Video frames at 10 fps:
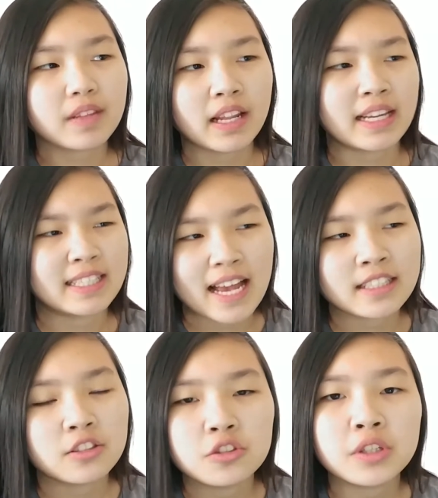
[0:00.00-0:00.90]
like
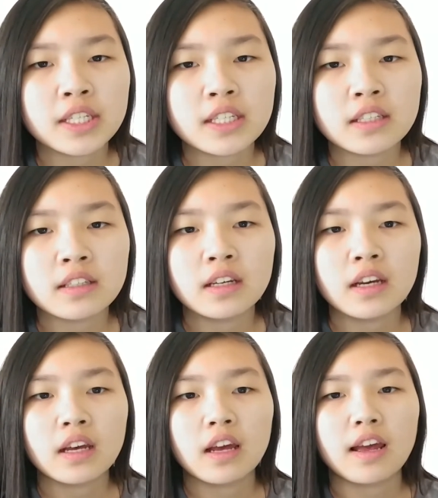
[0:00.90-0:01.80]
Assassin's Creed,
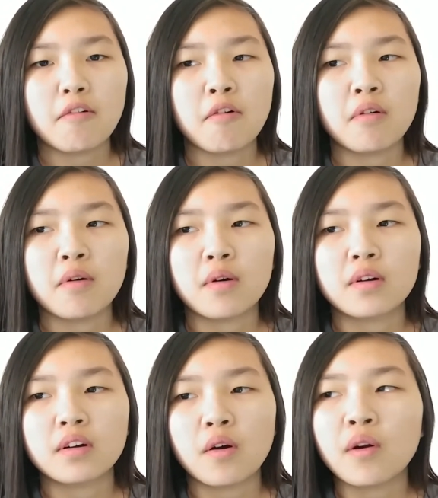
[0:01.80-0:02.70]

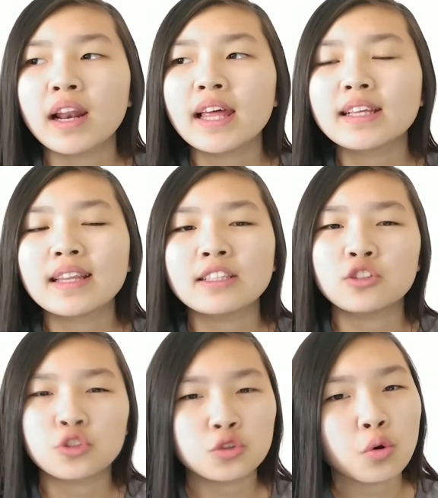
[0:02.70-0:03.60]
or I like
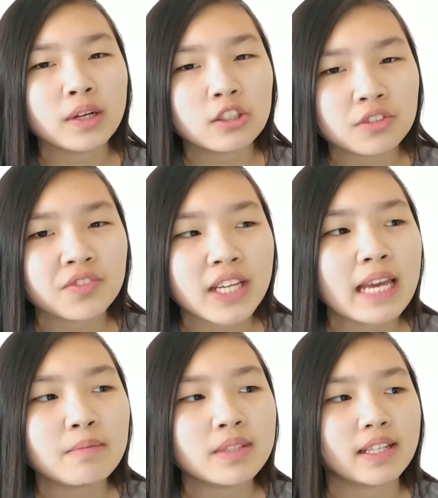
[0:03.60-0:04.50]
just story-driven
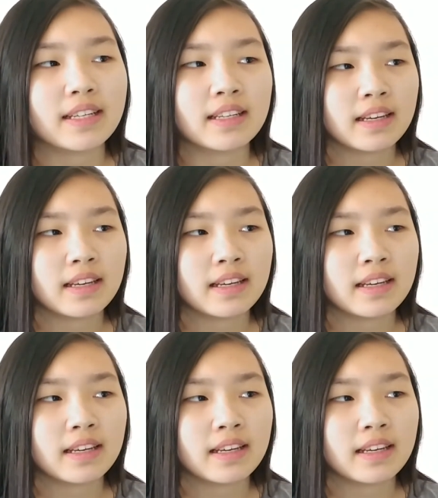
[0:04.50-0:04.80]
games, like